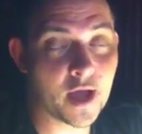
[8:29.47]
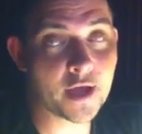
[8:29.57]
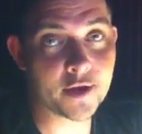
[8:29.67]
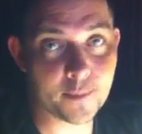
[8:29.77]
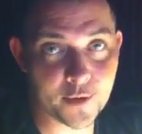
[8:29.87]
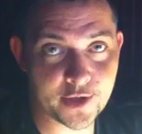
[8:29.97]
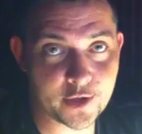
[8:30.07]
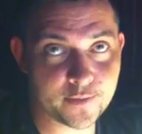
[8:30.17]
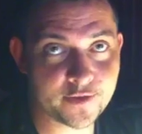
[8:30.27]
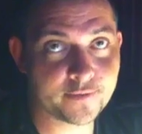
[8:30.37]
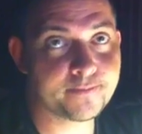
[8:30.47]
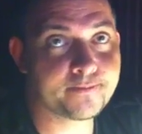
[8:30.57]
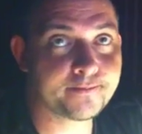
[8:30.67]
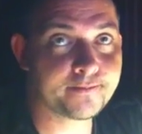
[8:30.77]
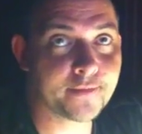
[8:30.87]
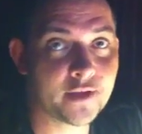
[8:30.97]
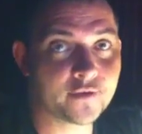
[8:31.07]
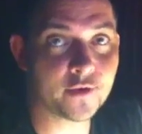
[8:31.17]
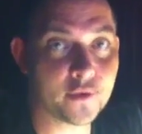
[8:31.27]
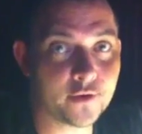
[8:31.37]
odd number cubes.
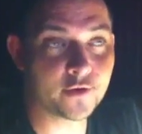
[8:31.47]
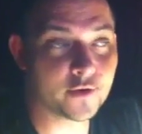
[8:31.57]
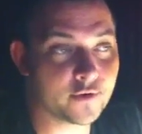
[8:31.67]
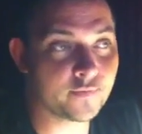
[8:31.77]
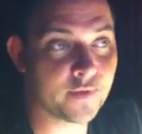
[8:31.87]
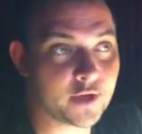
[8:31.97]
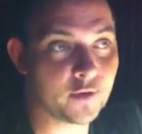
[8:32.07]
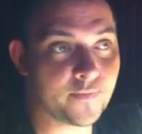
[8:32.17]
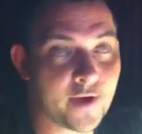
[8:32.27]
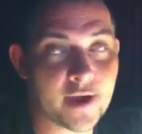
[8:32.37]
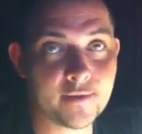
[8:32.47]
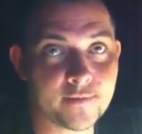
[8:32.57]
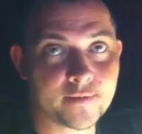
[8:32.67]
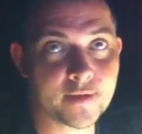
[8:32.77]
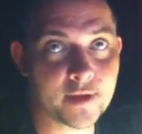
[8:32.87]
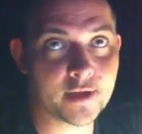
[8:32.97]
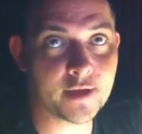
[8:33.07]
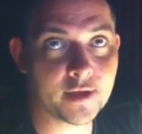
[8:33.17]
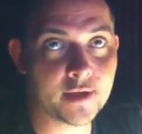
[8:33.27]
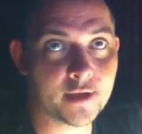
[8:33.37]
So your V Cube 5,
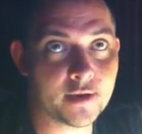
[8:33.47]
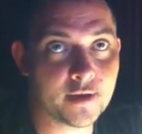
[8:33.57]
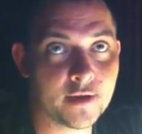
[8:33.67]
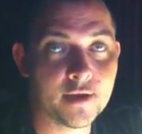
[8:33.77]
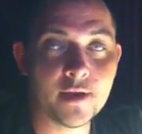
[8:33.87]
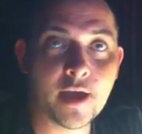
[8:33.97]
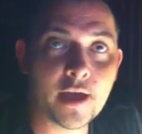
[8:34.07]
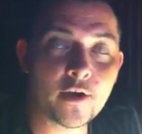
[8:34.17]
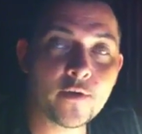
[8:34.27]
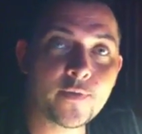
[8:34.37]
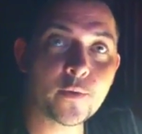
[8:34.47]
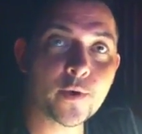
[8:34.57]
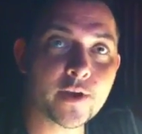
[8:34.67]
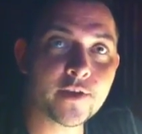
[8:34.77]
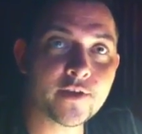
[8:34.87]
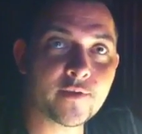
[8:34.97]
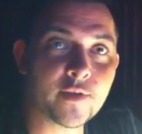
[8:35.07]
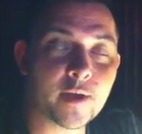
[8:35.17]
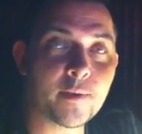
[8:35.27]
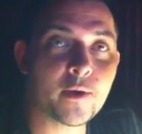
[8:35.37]
and I don't know if it would work on the 7.
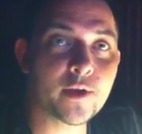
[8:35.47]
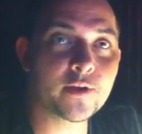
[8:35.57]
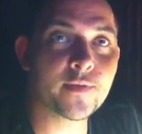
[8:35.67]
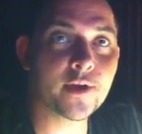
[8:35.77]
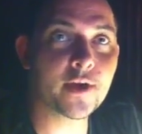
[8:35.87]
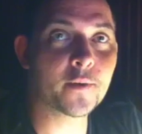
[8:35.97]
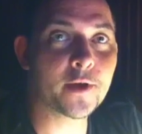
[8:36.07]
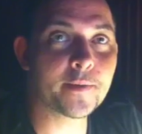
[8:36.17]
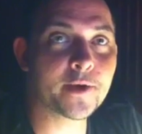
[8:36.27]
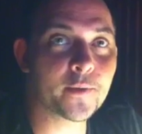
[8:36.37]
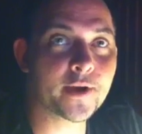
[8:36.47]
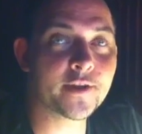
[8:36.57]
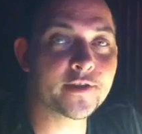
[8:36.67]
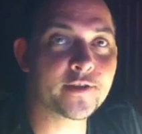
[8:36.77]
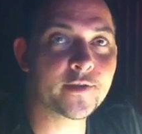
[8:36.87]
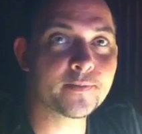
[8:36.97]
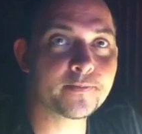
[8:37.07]
I bet we can figure out a way to make it work on the 7.